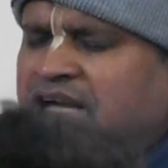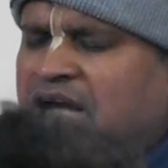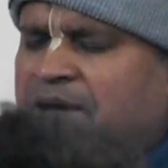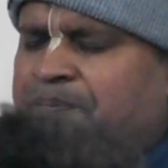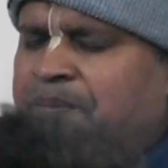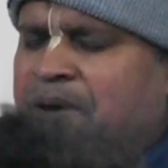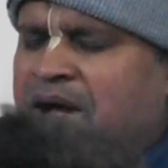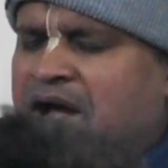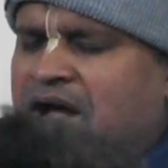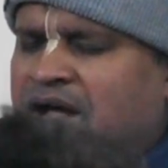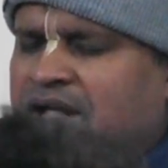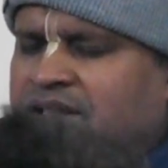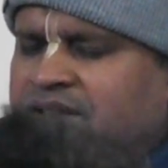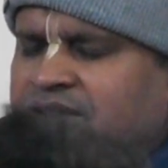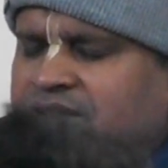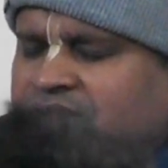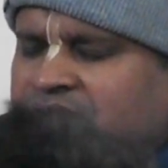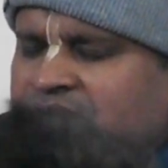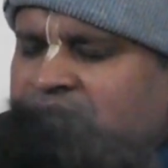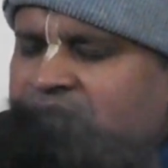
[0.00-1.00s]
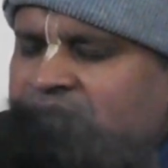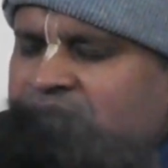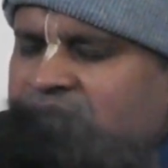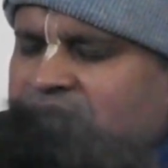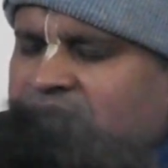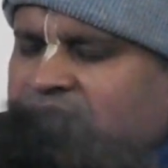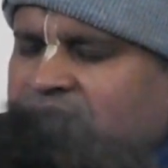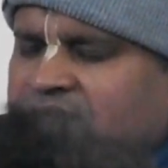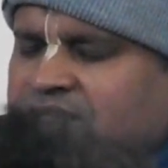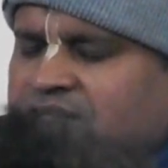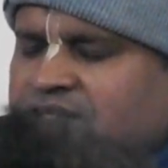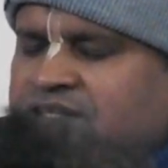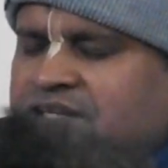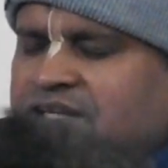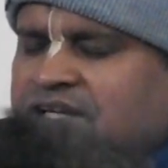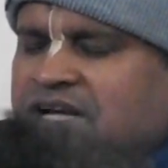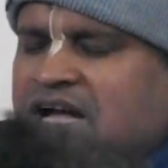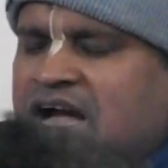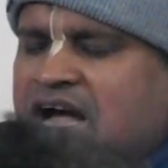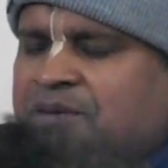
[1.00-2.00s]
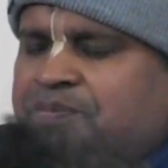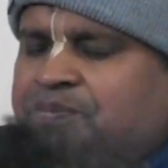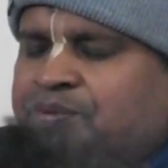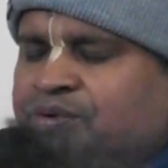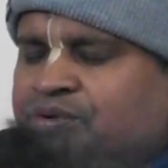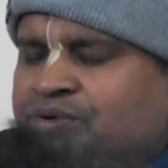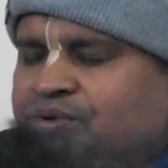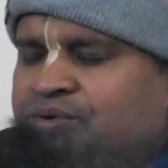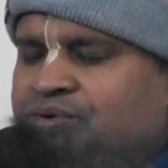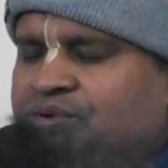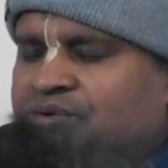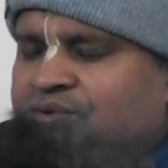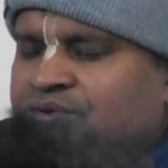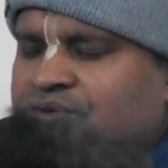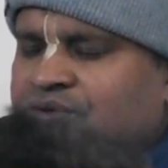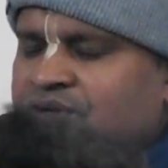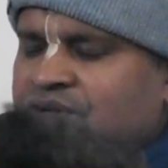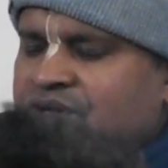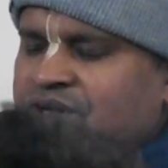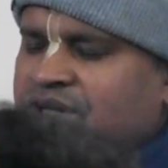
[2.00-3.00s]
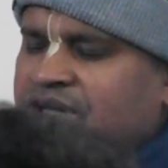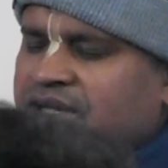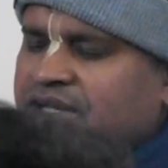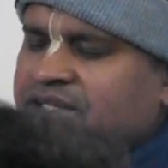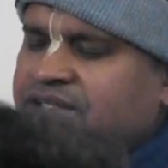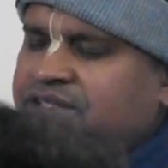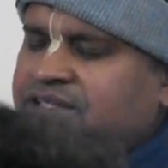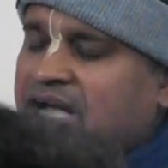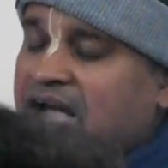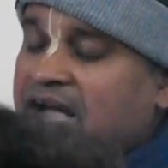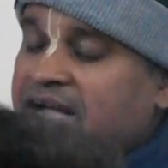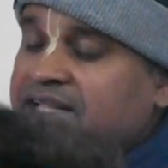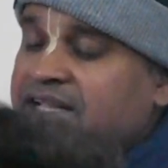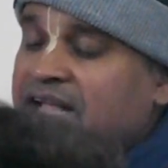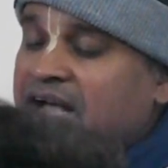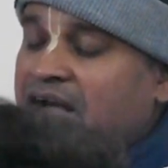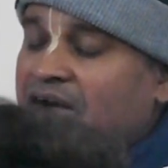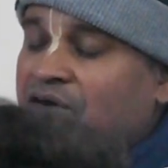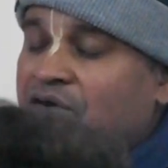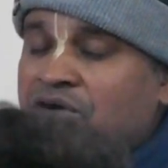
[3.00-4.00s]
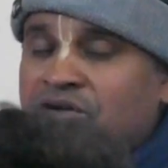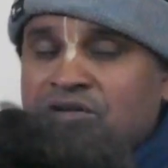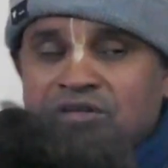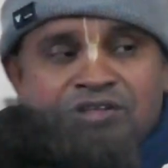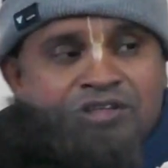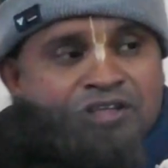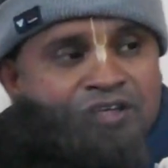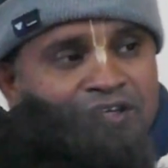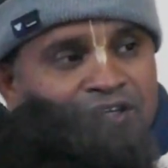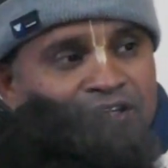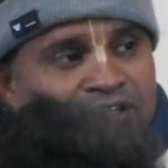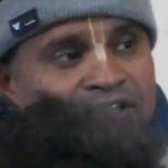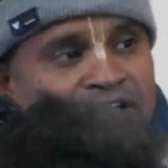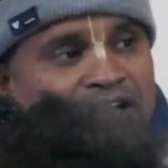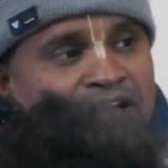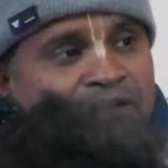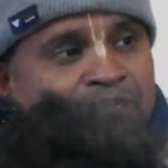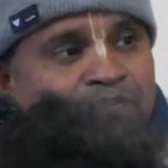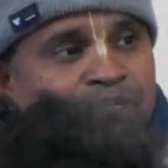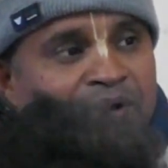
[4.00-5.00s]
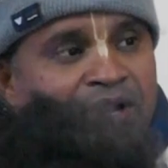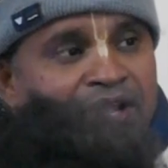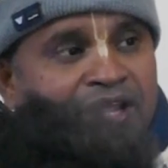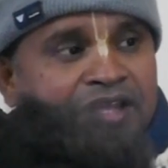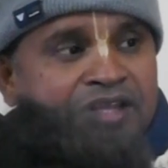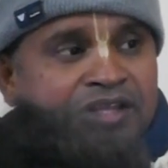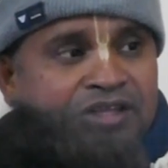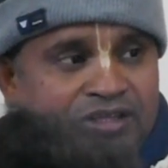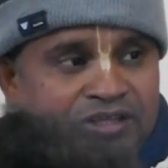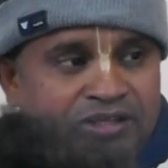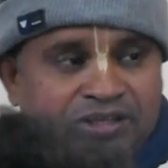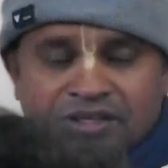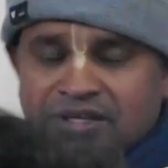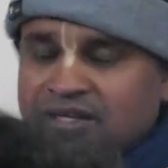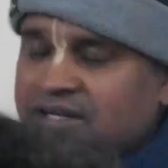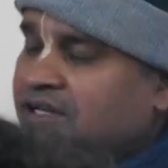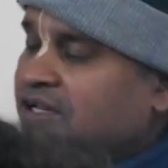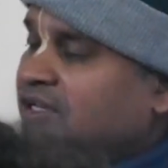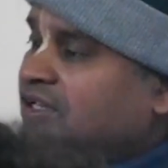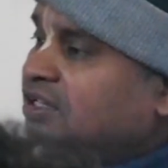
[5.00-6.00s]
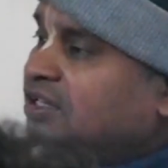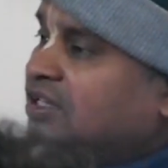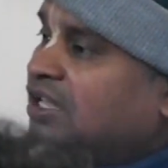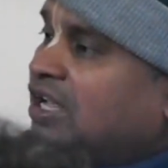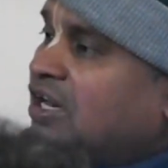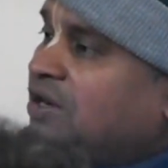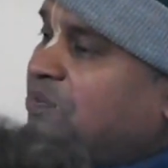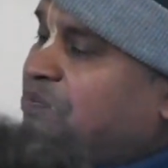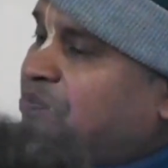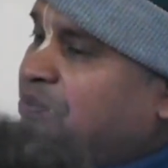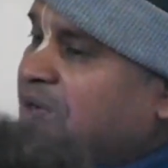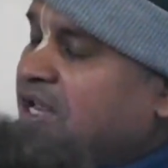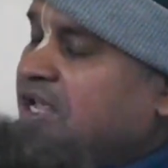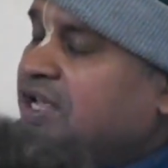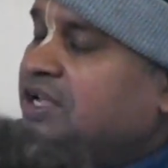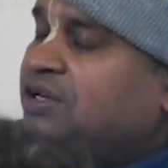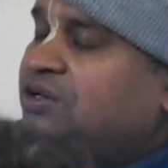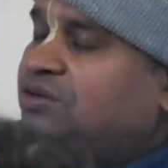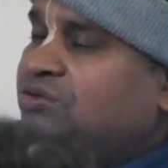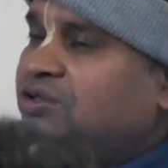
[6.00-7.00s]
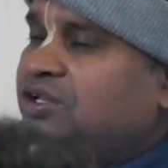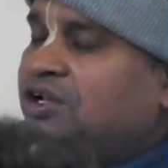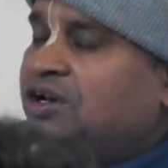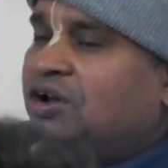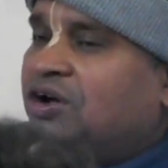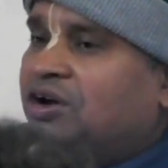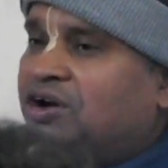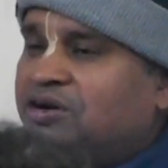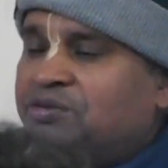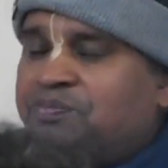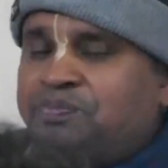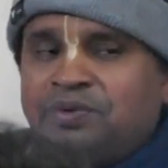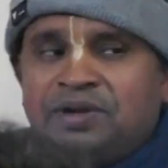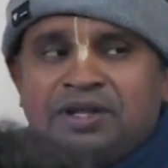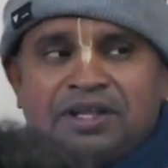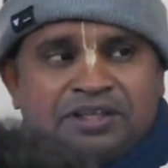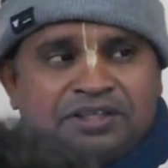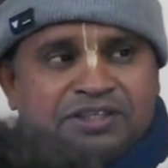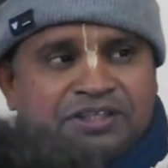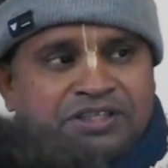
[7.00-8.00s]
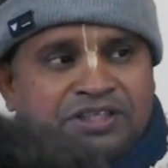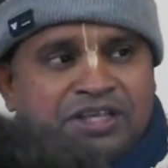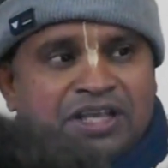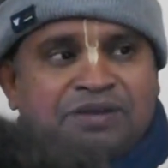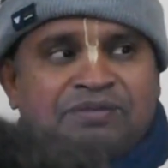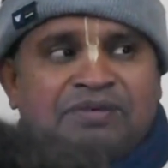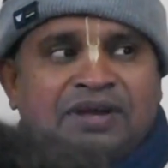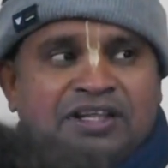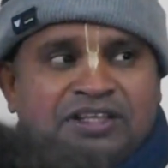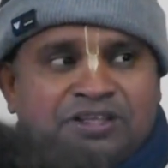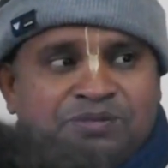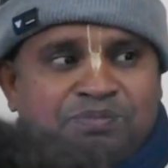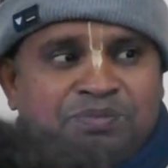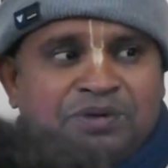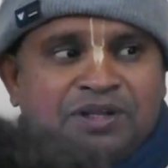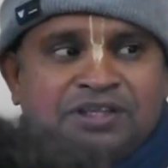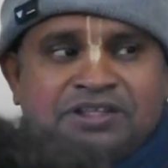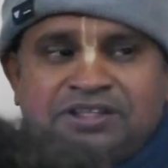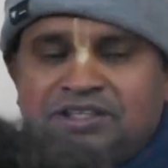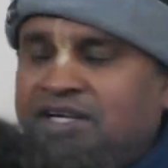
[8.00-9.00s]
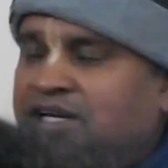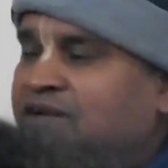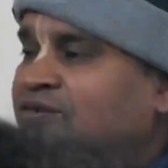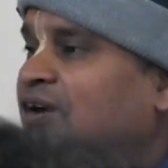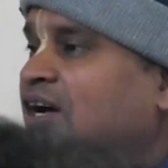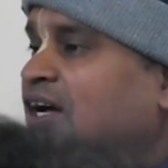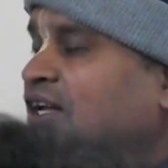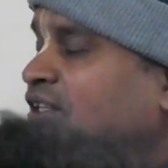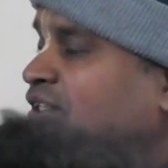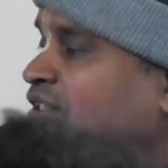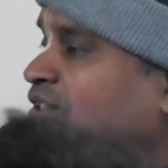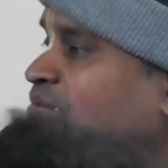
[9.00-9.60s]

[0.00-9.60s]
Japan, in Singapore, in China, all city, they are praying. They are praying to the Lord, please save us, please save us,